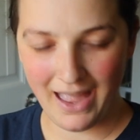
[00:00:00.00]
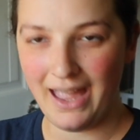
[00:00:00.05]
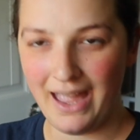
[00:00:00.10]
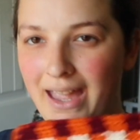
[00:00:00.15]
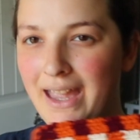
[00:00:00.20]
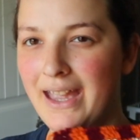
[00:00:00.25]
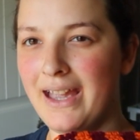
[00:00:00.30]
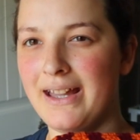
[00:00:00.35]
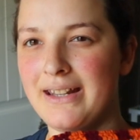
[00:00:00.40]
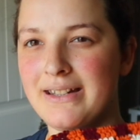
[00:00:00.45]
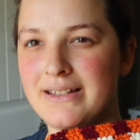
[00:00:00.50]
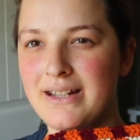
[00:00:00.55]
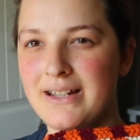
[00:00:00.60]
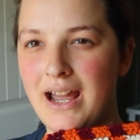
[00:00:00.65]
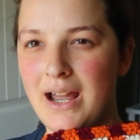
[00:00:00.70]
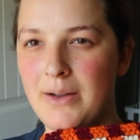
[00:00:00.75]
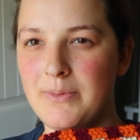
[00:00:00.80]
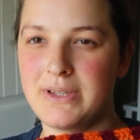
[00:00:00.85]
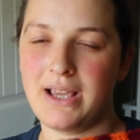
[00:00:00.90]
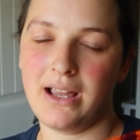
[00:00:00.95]
And
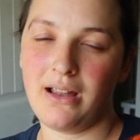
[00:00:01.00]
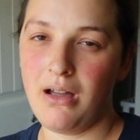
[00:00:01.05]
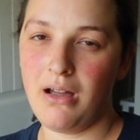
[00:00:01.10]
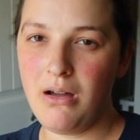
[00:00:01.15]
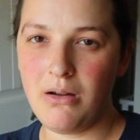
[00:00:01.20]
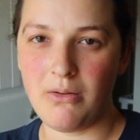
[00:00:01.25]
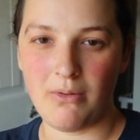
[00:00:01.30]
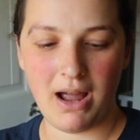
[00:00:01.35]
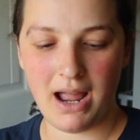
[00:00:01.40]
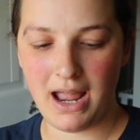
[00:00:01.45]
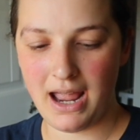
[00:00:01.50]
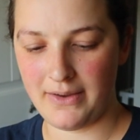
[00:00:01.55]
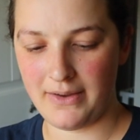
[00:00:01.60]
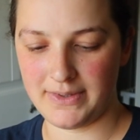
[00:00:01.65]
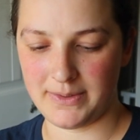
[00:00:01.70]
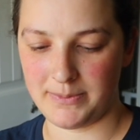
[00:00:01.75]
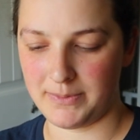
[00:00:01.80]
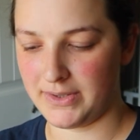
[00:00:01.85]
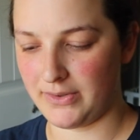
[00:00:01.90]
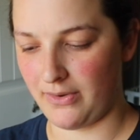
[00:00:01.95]
I was like, oh, I have
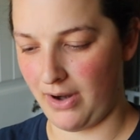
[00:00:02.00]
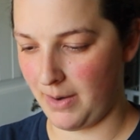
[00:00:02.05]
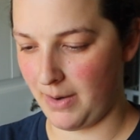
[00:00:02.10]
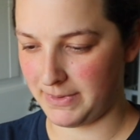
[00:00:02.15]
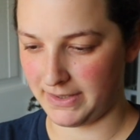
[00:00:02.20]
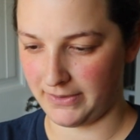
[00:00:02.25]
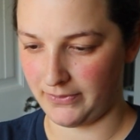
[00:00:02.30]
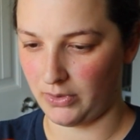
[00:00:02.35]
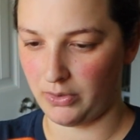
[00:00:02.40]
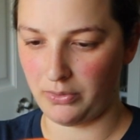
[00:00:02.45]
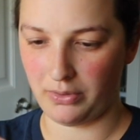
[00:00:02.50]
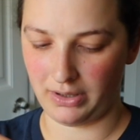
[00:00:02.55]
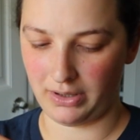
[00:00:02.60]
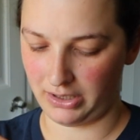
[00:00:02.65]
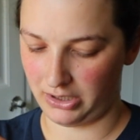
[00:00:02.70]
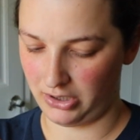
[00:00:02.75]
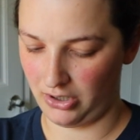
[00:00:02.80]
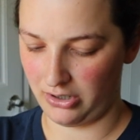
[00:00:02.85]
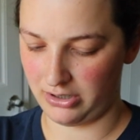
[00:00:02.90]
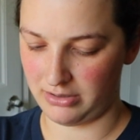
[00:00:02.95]
some scraps of
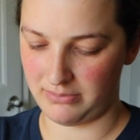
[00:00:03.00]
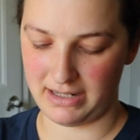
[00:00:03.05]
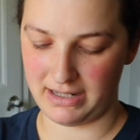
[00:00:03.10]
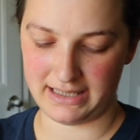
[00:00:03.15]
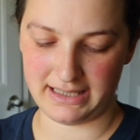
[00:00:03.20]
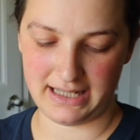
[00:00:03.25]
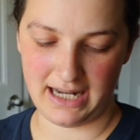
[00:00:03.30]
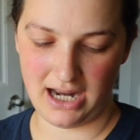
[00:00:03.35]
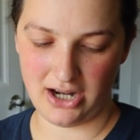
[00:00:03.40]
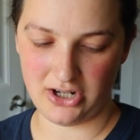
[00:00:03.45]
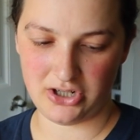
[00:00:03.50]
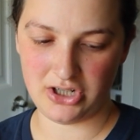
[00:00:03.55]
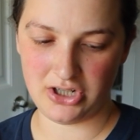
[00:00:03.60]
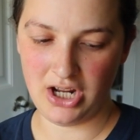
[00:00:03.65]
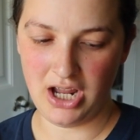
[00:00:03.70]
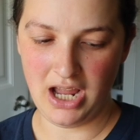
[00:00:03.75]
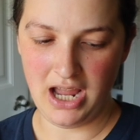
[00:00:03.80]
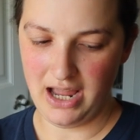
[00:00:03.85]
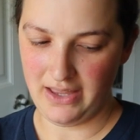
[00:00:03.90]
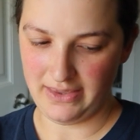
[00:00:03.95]
acrylic yarn in my stash
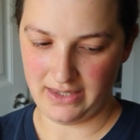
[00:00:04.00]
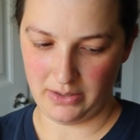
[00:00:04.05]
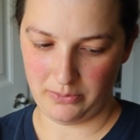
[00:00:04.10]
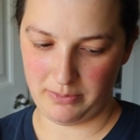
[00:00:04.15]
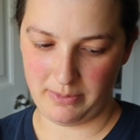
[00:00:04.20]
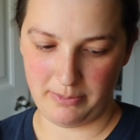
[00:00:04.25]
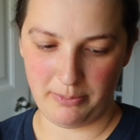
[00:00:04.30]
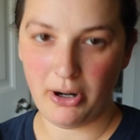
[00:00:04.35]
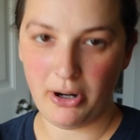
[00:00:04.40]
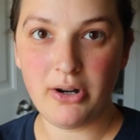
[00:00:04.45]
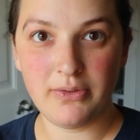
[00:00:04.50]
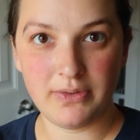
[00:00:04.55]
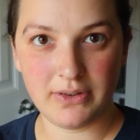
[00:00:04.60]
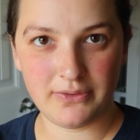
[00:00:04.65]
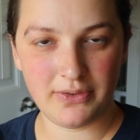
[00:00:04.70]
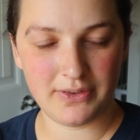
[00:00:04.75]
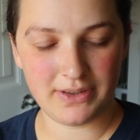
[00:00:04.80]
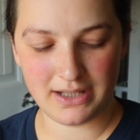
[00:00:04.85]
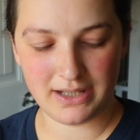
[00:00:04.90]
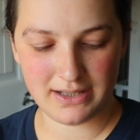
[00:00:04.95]
that would be
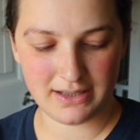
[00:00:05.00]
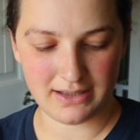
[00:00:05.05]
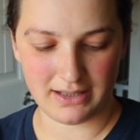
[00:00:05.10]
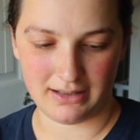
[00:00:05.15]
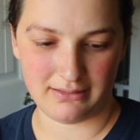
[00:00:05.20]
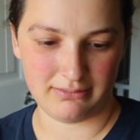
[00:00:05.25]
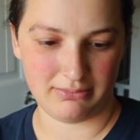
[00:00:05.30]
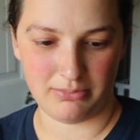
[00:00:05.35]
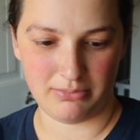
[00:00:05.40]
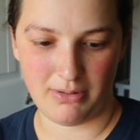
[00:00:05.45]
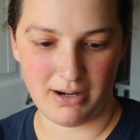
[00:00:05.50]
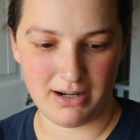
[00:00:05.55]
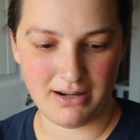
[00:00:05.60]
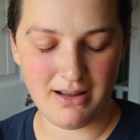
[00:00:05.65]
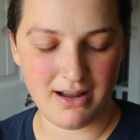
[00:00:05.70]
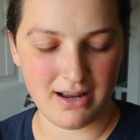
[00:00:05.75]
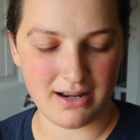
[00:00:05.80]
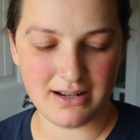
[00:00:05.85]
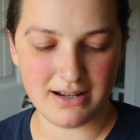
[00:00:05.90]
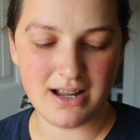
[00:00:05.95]
perfect for this. Like, why
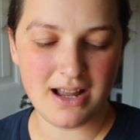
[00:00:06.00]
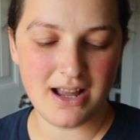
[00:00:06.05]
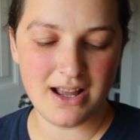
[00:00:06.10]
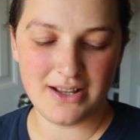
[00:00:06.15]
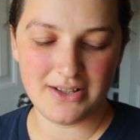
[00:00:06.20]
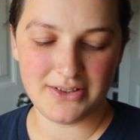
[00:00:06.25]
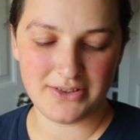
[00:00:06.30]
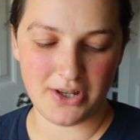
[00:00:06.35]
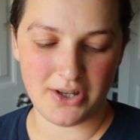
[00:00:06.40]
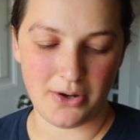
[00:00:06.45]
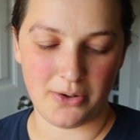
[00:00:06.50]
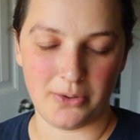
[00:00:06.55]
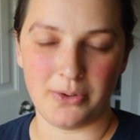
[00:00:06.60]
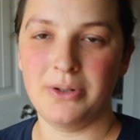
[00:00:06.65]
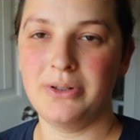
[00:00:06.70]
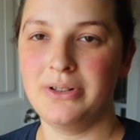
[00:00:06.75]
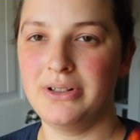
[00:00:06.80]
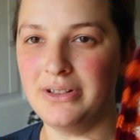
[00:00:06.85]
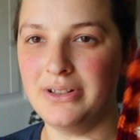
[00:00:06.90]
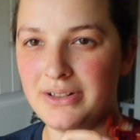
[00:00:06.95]
not? So
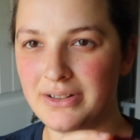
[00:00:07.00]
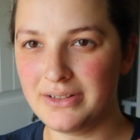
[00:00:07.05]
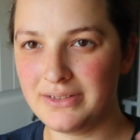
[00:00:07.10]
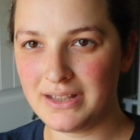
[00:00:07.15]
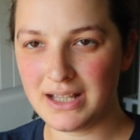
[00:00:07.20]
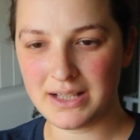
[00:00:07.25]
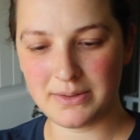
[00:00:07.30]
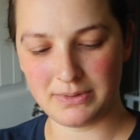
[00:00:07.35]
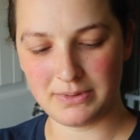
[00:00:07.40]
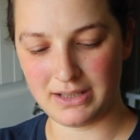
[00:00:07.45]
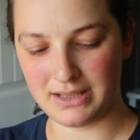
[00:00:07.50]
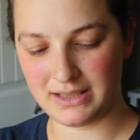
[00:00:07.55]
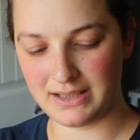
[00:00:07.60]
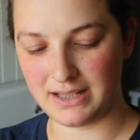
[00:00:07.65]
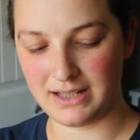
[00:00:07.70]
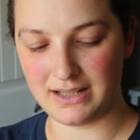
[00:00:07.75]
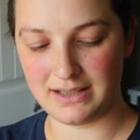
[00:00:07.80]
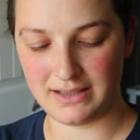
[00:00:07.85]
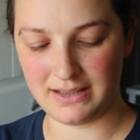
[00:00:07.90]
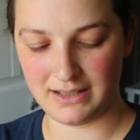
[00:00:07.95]
that's what this
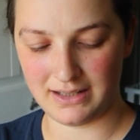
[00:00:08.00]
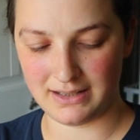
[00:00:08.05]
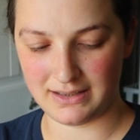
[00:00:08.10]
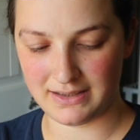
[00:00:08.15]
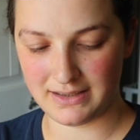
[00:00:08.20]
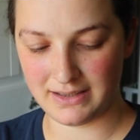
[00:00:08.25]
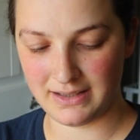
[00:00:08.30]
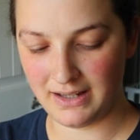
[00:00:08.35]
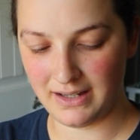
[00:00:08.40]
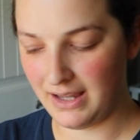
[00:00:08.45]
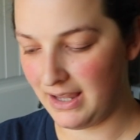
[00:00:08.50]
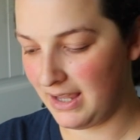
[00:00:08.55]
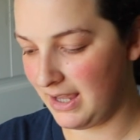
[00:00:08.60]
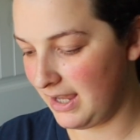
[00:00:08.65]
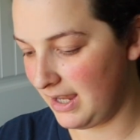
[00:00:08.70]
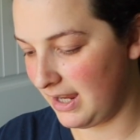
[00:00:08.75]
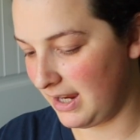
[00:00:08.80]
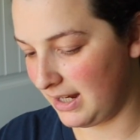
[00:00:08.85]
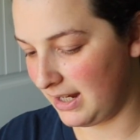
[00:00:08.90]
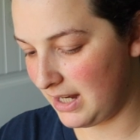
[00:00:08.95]
is. It's
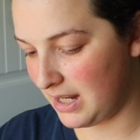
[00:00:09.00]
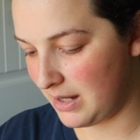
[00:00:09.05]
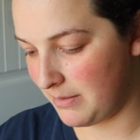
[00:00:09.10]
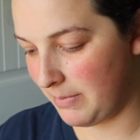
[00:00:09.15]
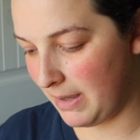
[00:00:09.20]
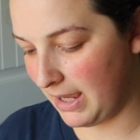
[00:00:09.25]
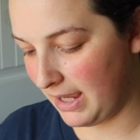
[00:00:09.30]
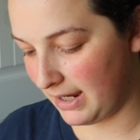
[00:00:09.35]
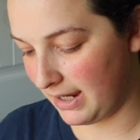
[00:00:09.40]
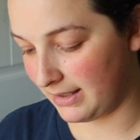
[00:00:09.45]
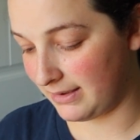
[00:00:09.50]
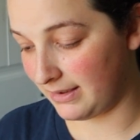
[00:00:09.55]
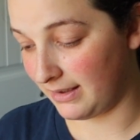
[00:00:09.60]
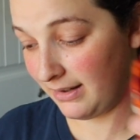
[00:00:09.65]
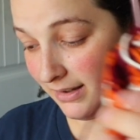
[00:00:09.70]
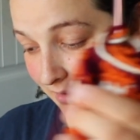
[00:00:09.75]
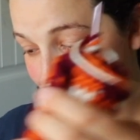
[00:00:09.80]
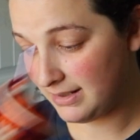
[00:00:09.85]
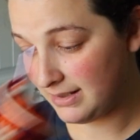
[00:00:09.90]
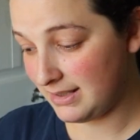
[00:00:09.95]
in a bag that
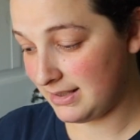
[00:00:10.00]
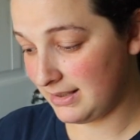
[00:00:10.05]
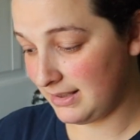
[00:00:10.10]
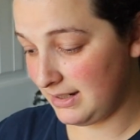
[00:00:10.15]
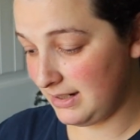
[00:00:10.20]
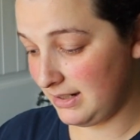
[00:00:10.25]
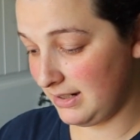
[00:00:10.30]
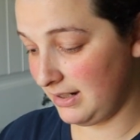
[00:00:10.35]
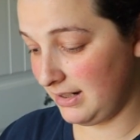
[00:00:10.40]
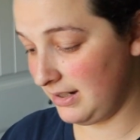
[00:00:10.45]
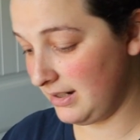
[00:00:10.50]
honestly